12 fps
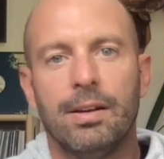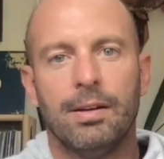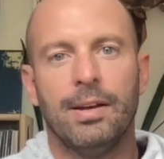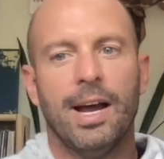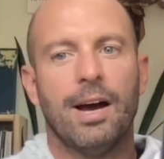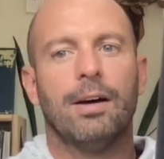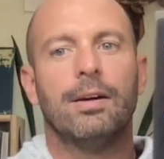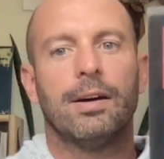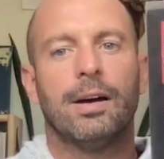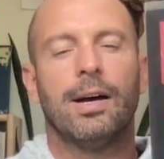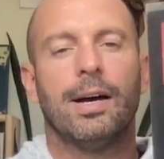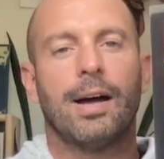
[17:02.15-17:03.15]
Now,
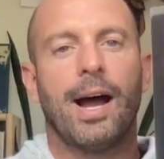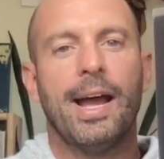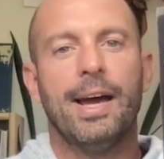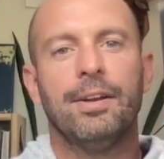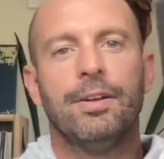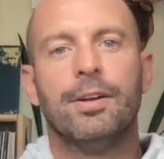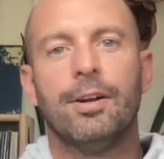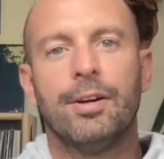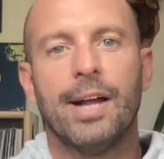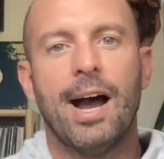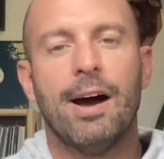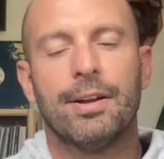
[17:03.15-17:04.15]
I had to
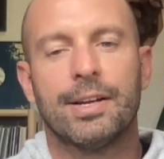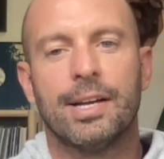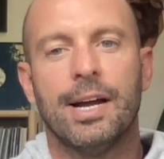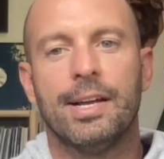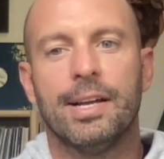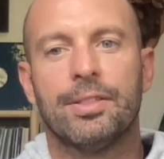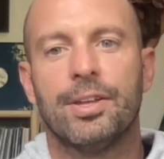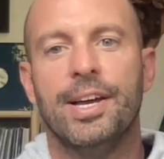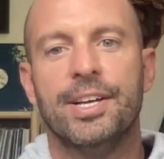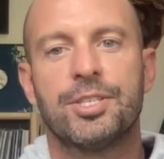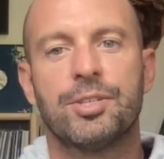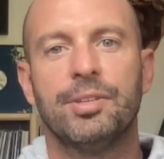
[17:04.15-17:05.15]
nerd out and kind of get the
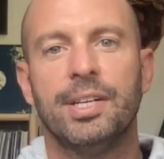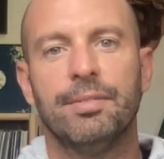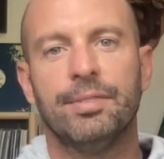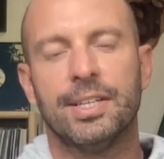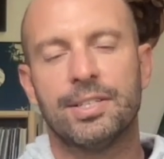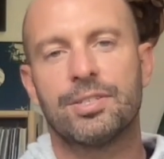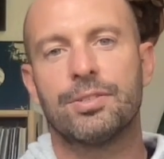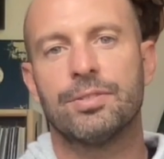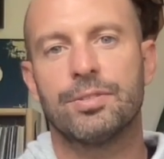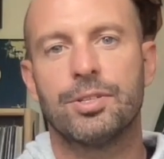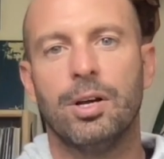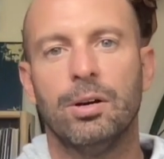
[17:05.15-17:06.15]
history of this.
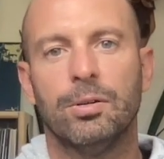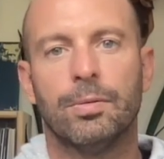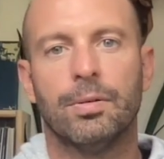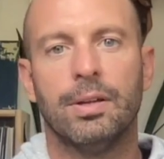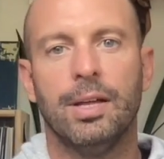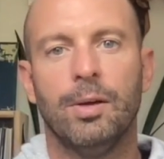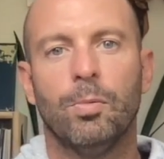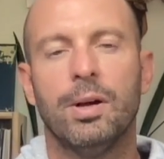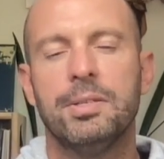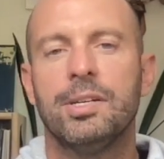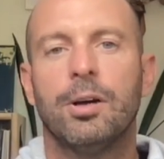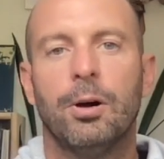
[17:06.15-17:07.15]
So it
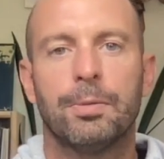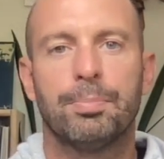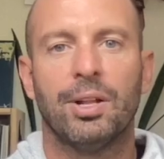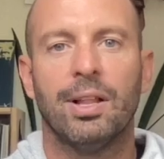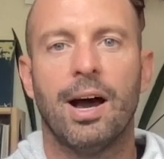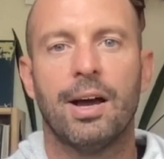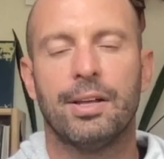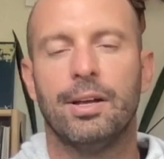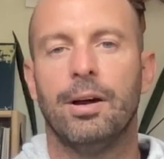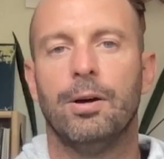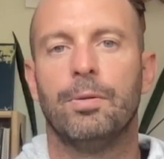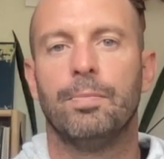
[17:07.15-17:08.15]
wasn't called
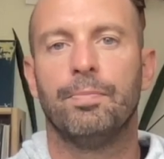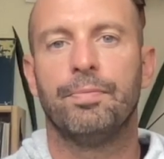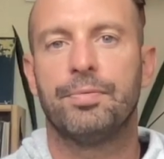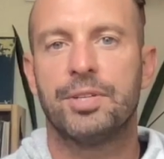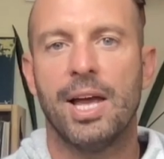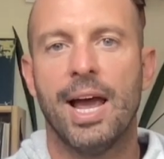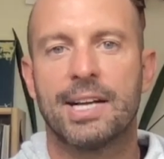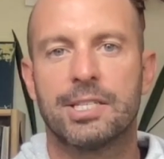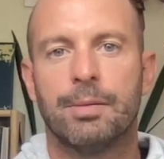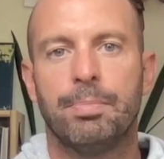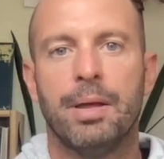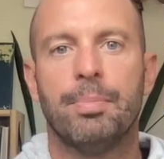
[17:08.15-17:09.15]
Palladio to
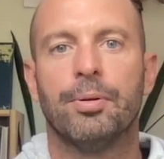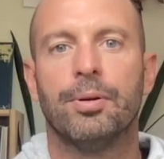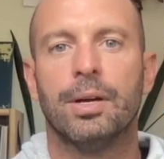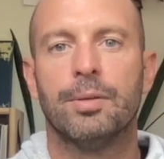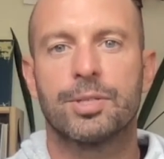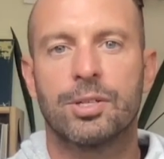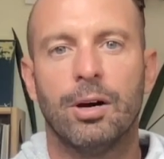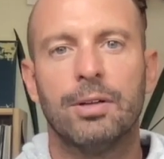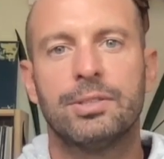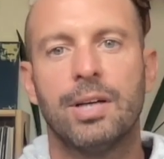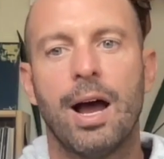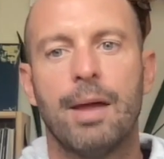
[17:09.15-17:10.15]
Exit people. It was
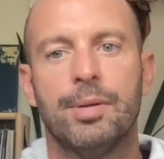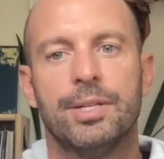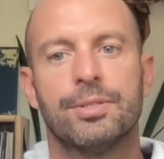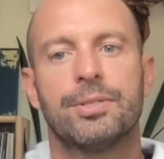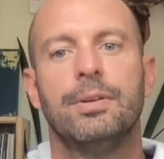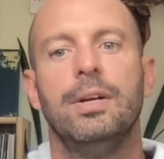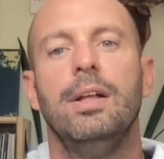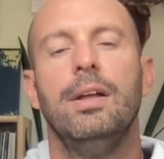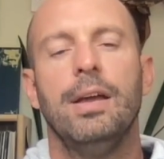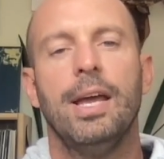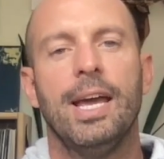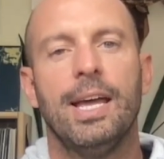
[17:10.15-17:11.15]
called Diamonds,
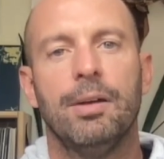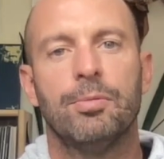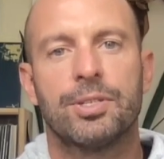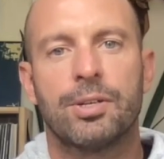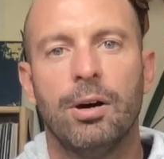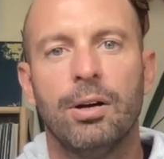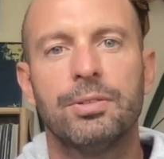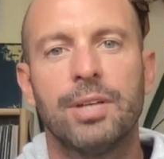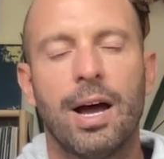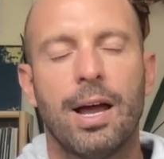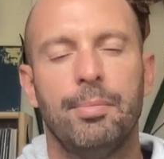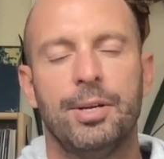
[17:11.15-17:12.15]
and it was called
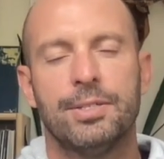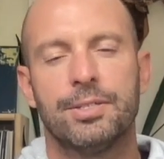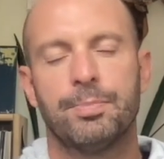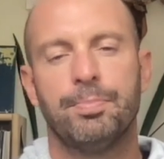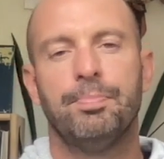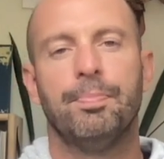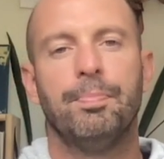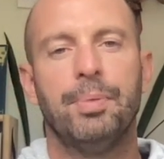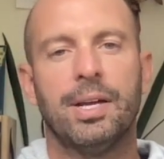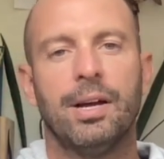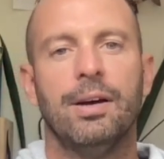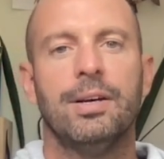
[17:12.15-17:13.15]
Diamonds
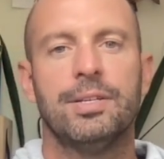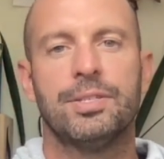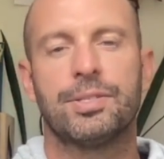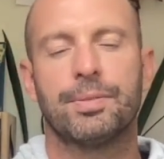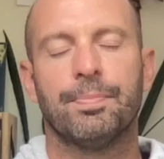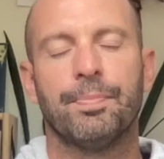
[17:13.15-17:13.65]
because